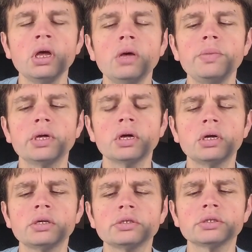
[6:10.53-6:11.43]

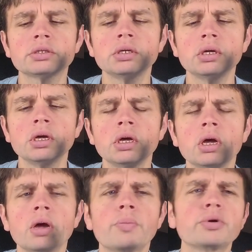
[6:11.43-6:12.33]
because
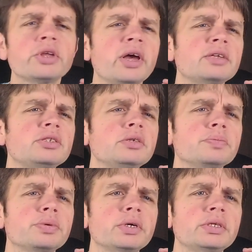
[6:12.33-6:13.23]
potassium
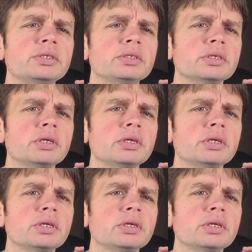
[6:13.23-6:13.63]
plays